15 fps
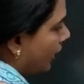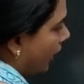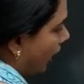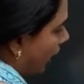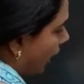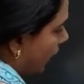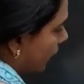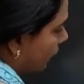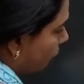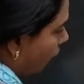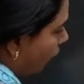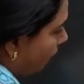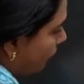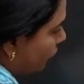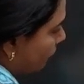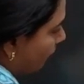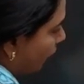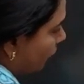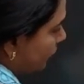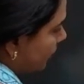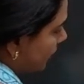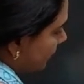earthworm,
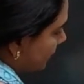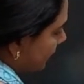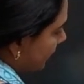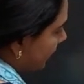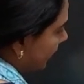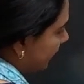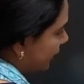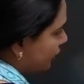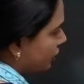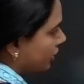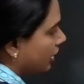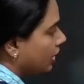sponges, leech.